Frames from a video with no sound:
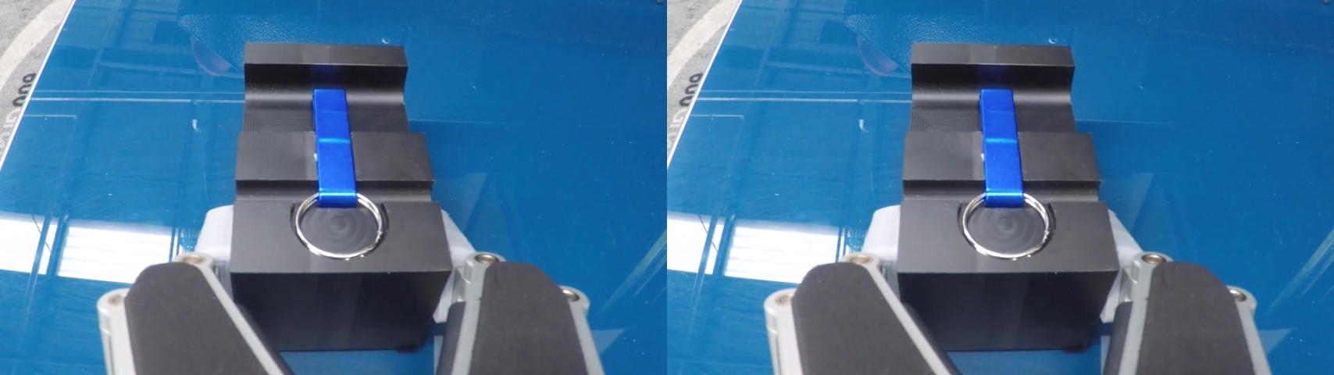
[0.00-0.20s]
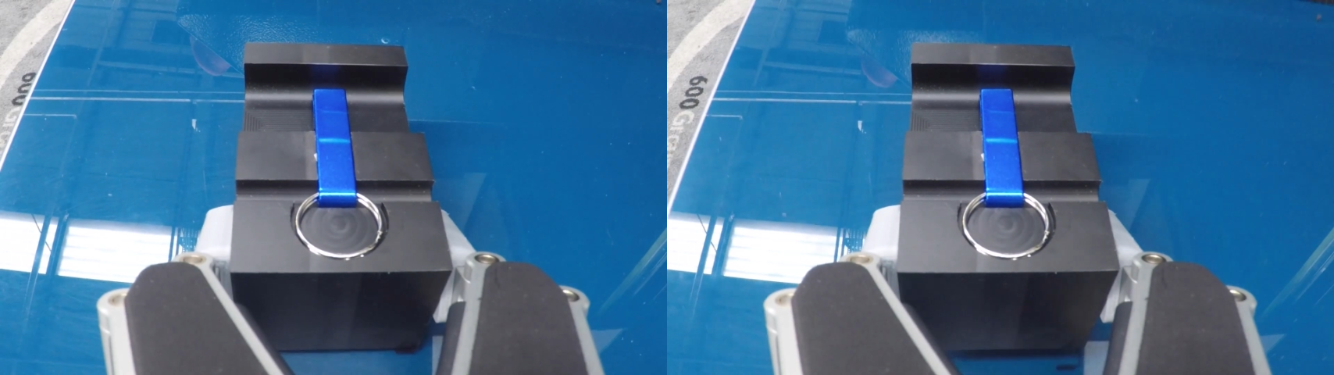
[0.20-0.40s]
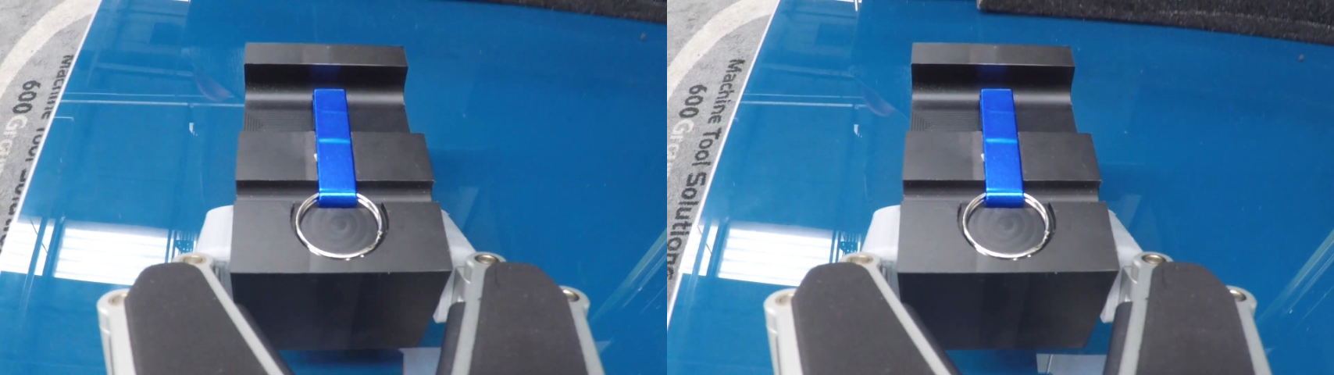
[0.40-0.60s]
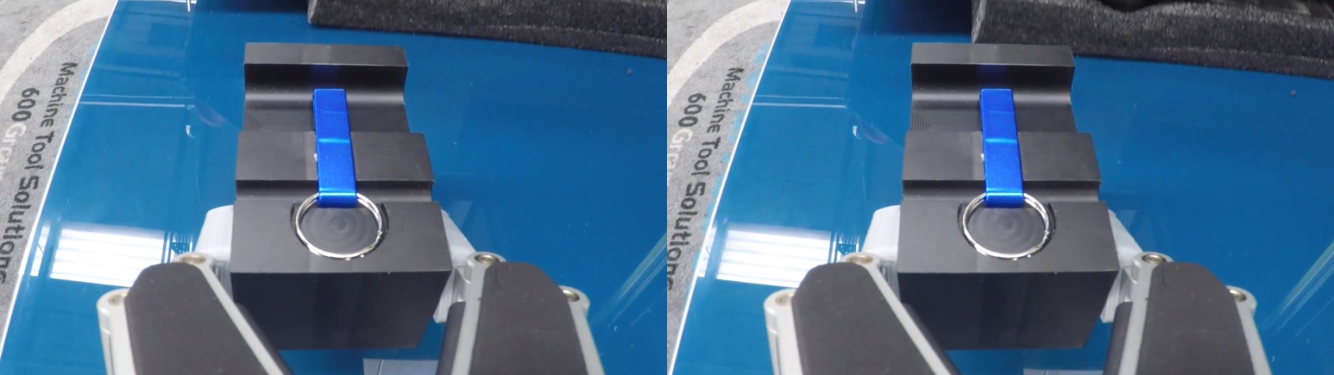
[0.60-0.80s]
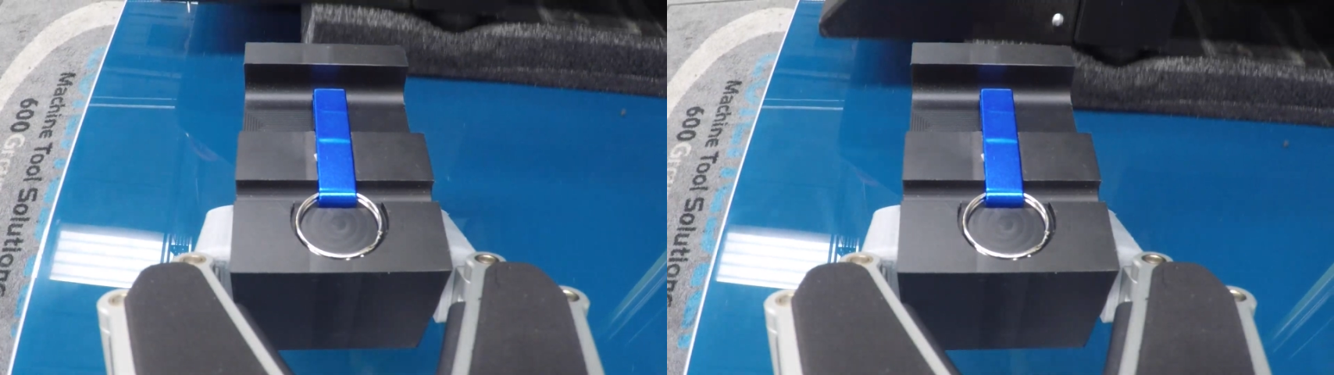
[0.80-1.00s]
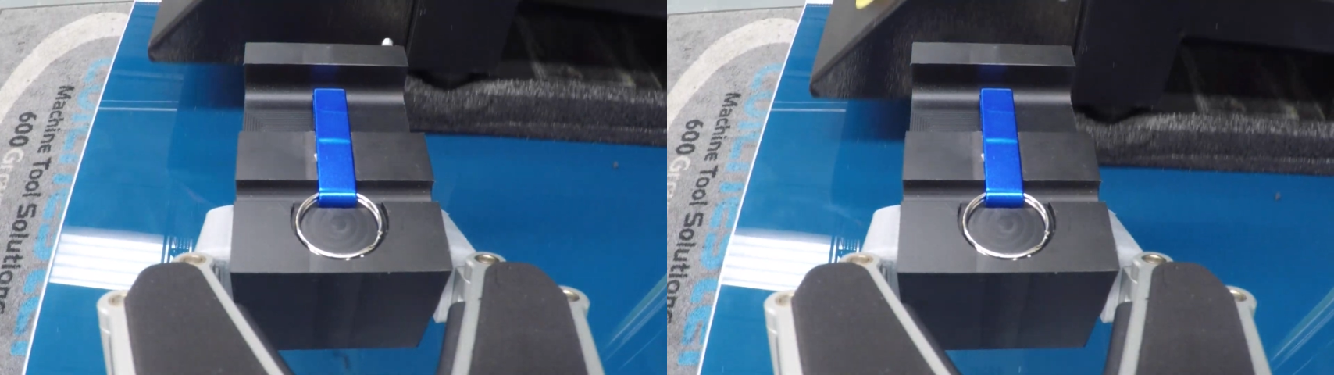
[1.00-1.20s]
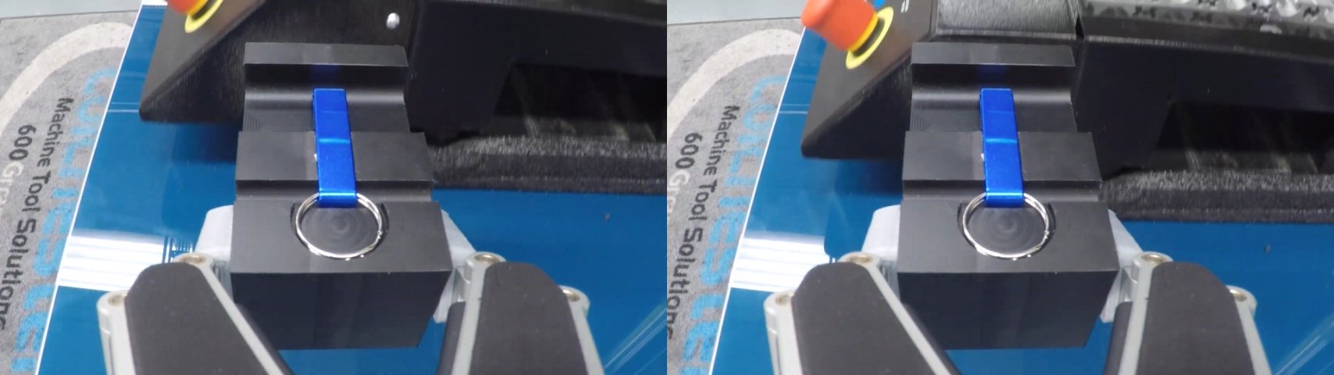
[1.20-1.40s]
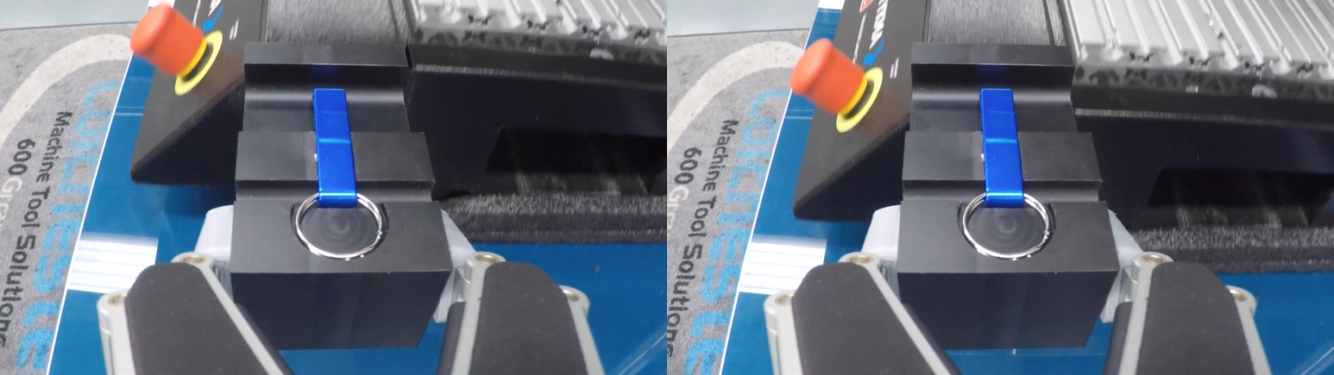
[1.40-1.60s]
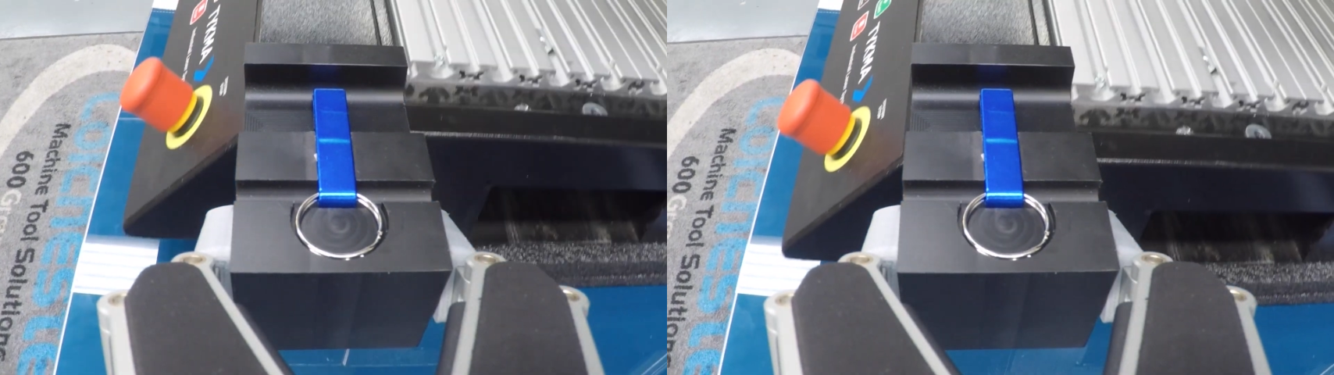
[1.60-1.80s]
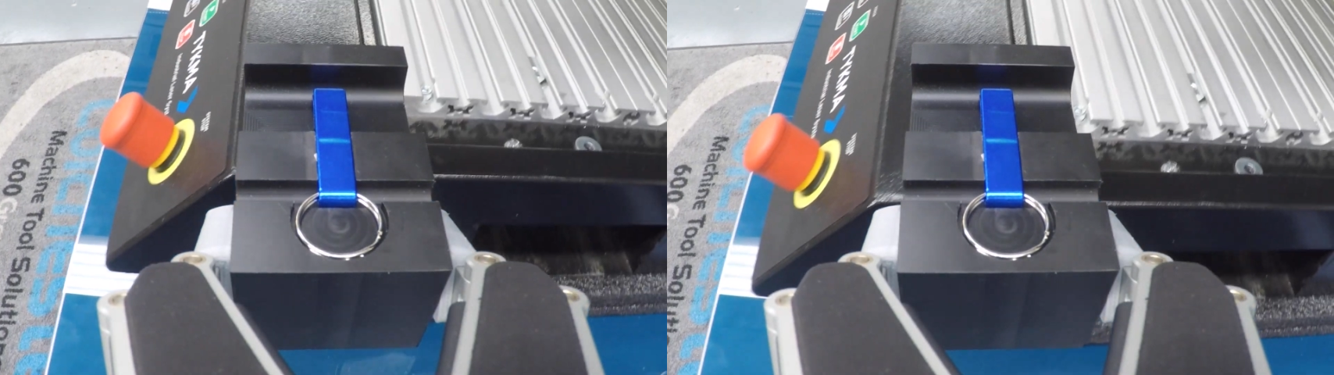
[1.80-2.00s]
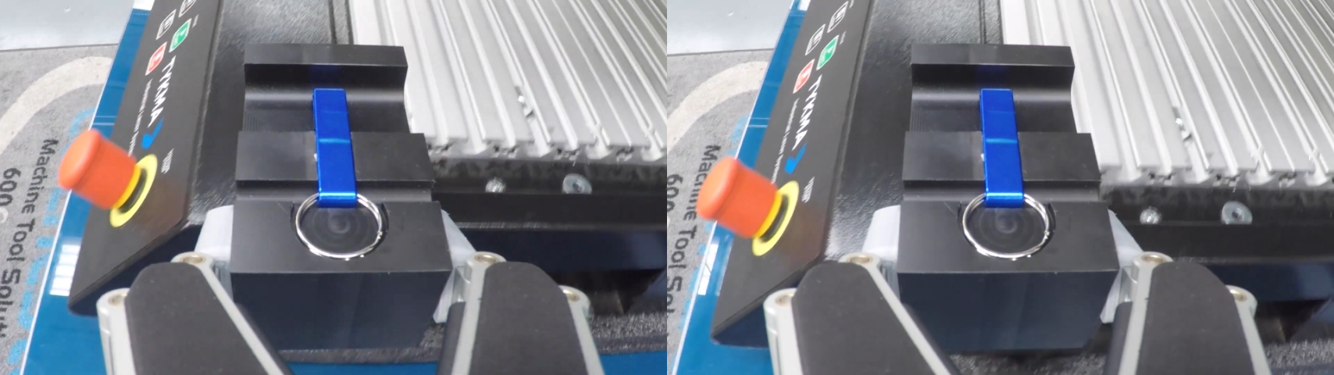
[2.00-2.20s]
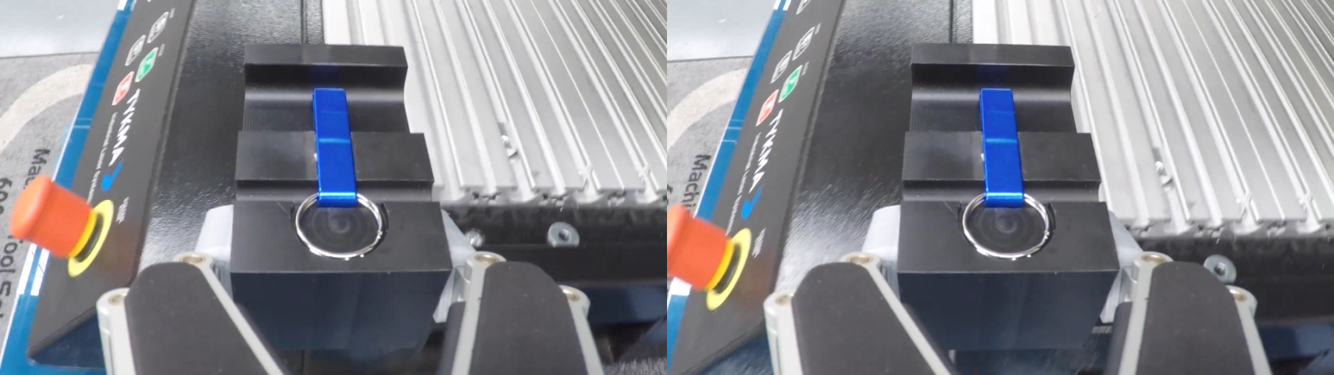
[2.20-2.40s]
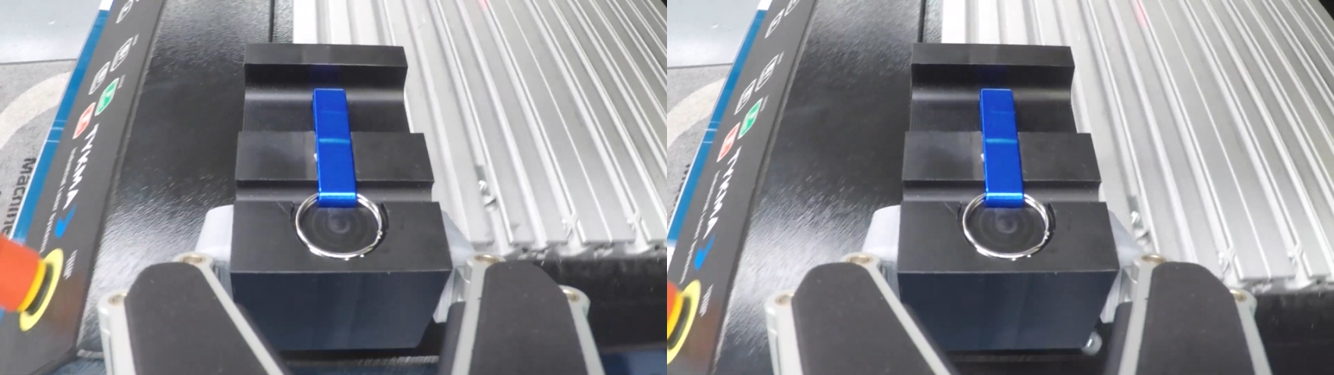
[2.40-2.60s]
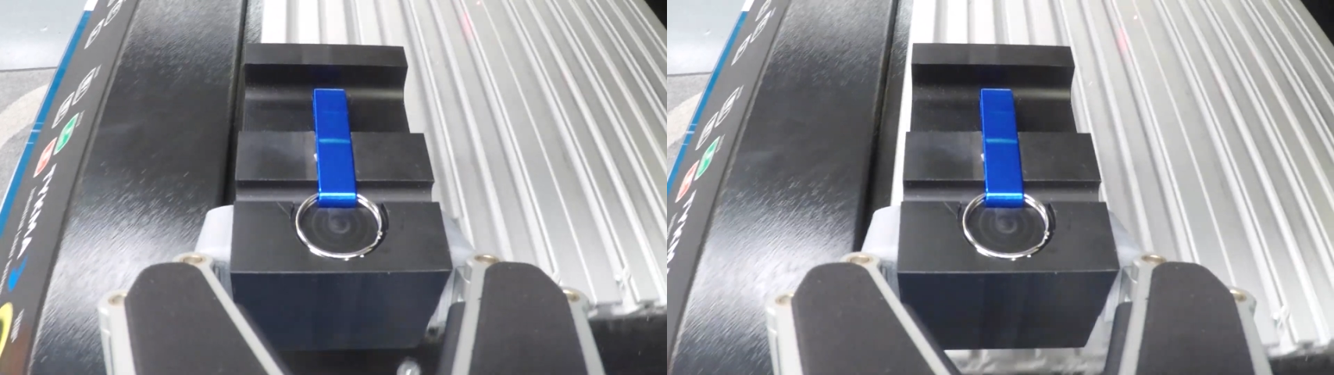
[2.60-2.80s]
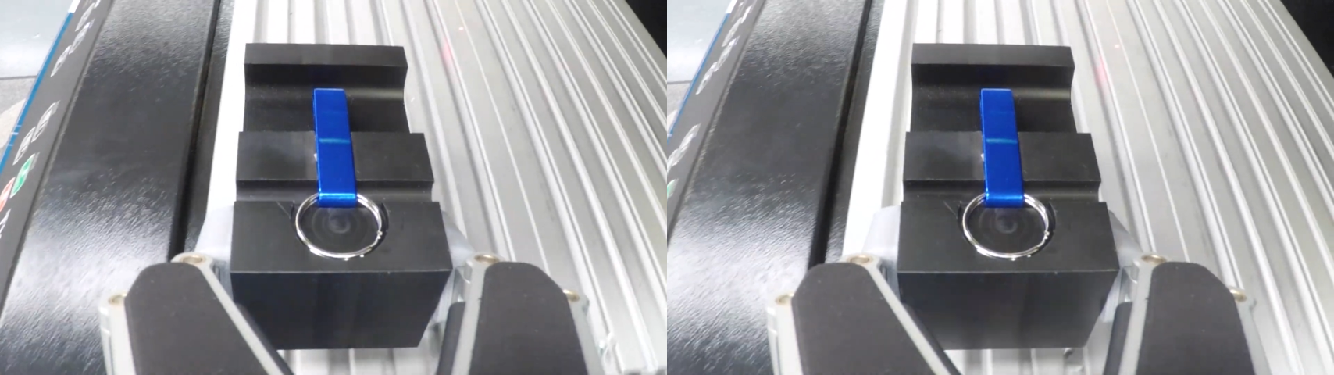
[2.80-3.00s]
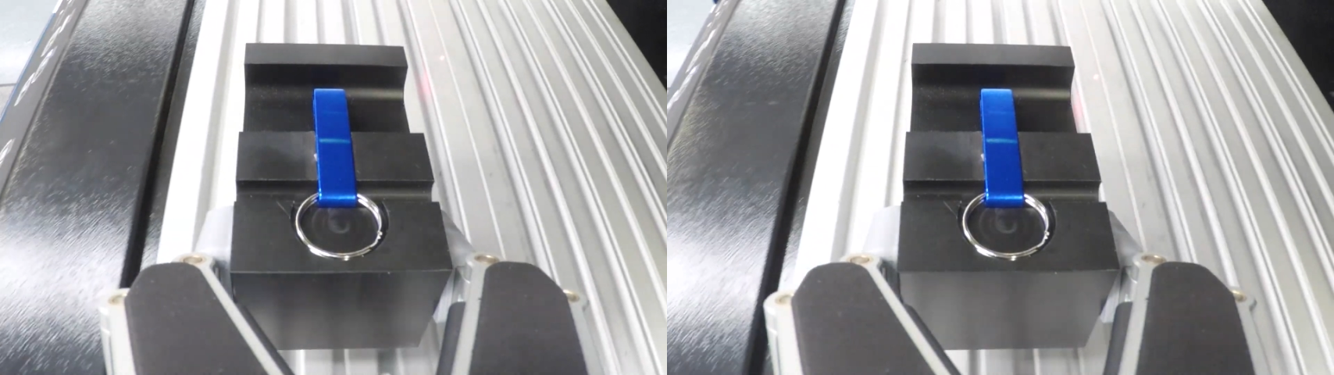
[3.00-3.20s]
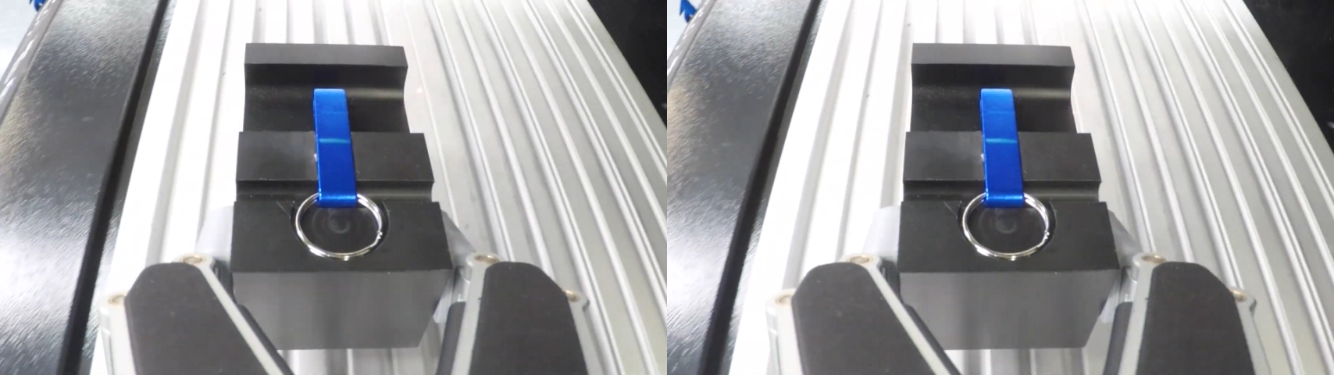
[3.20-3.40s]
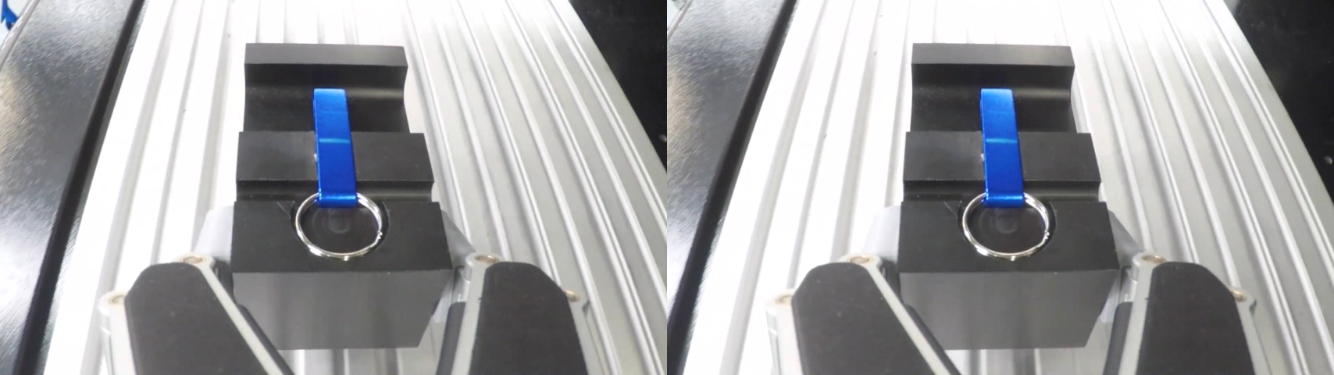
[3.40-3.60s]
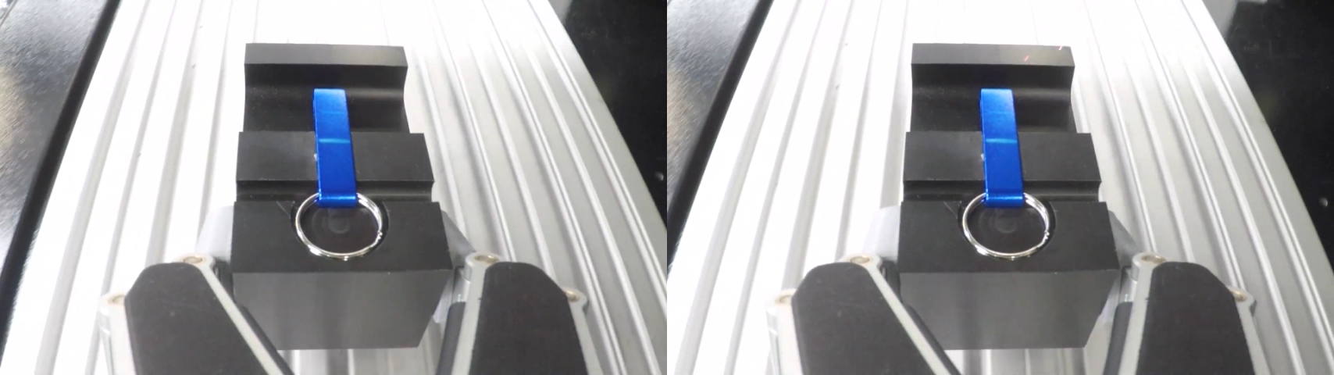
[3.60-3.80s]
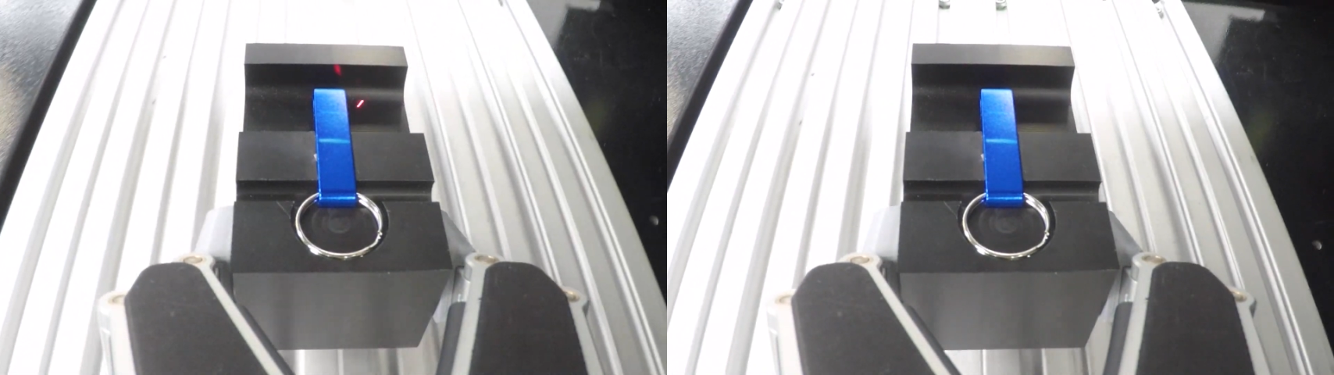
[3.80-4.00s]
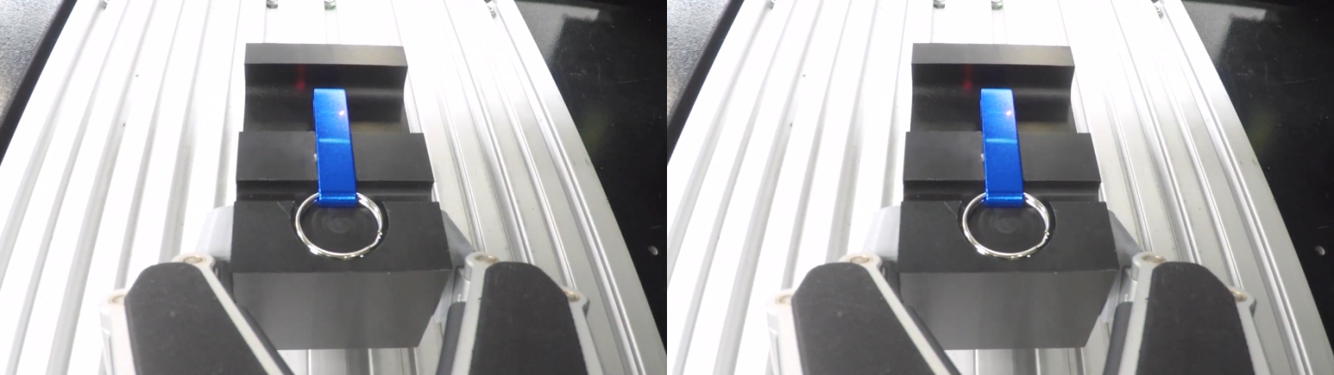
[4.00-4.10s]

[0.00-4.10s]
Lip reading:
Nobody's mouth can be seen.